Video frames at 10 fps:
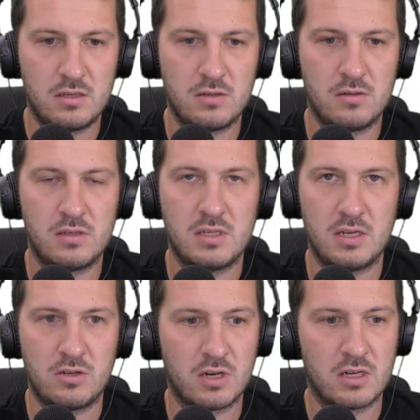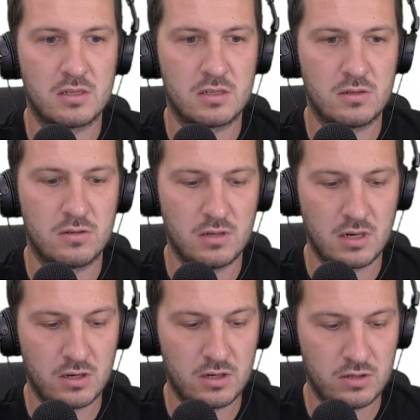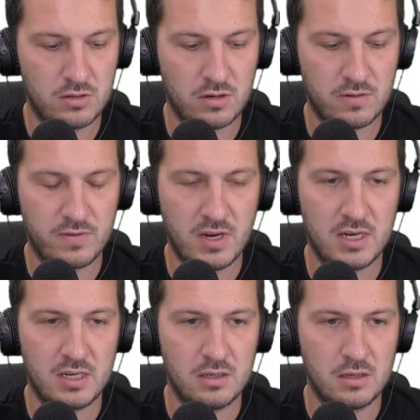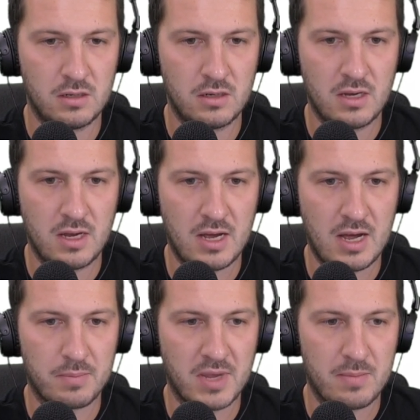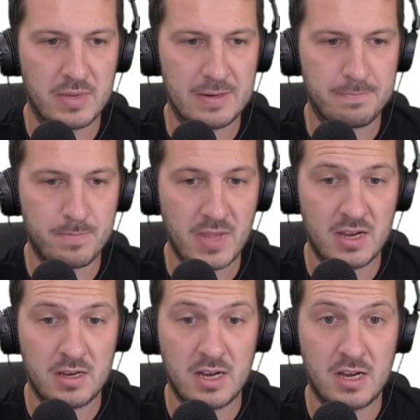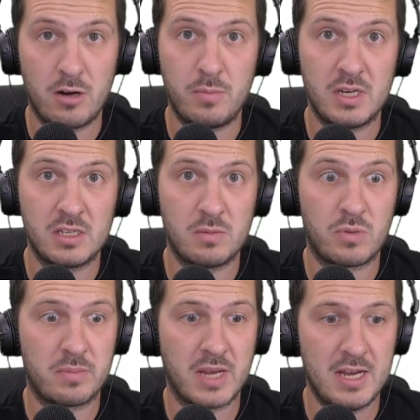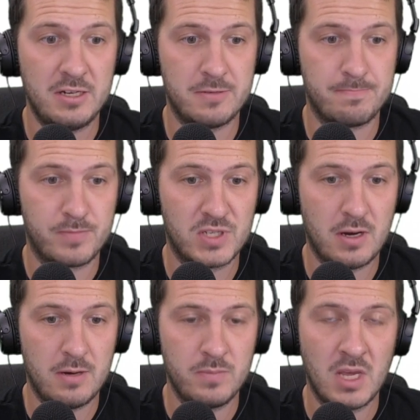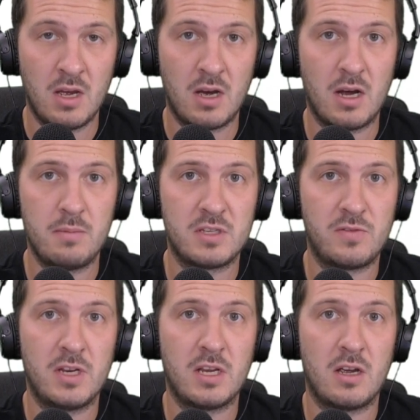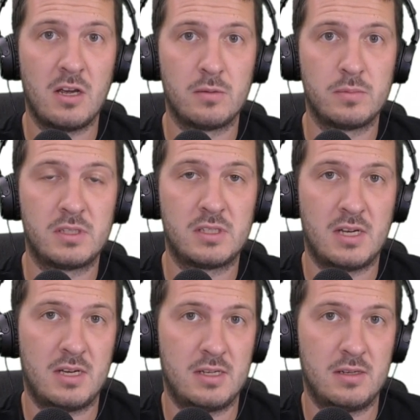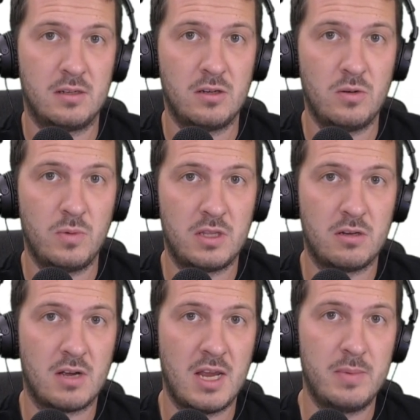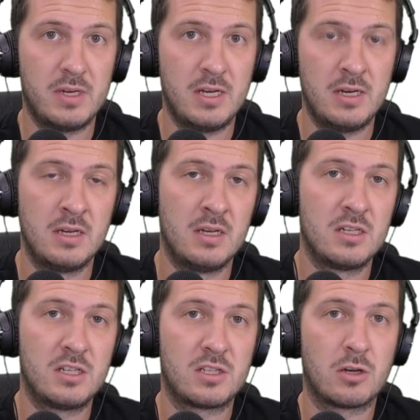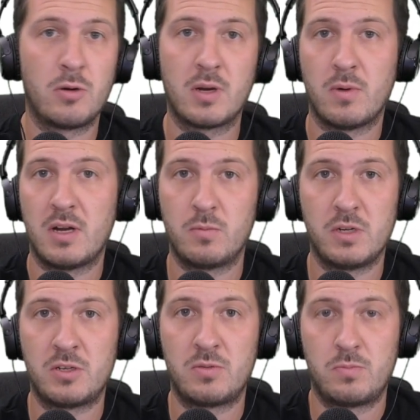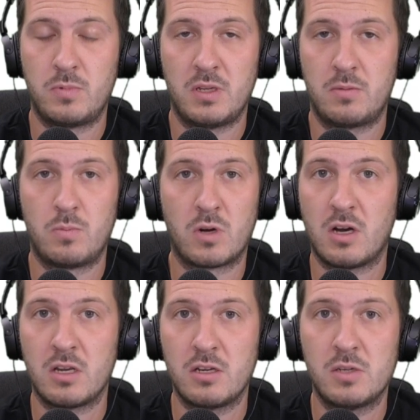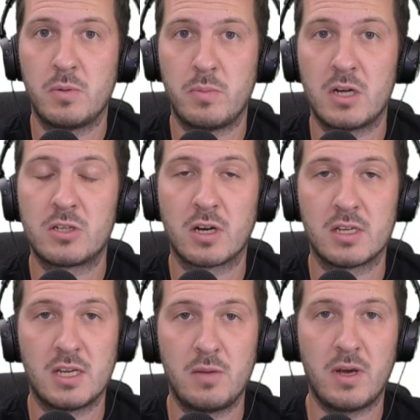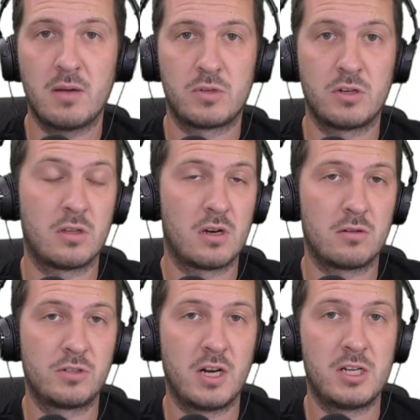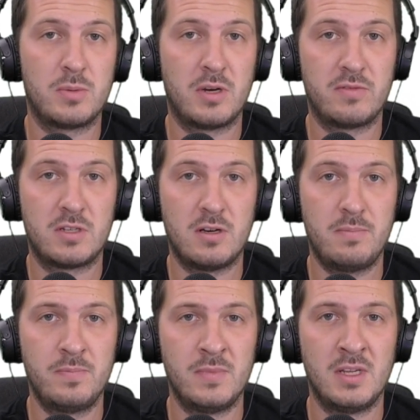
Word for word: to set triggers to alert you of any uh, upcoming uh, openings in propagation. So I hope this video helps uh, you with your ham alert. Just a quick one, which with what I use with my triggers anyway, I'm sure that I'll change them over time.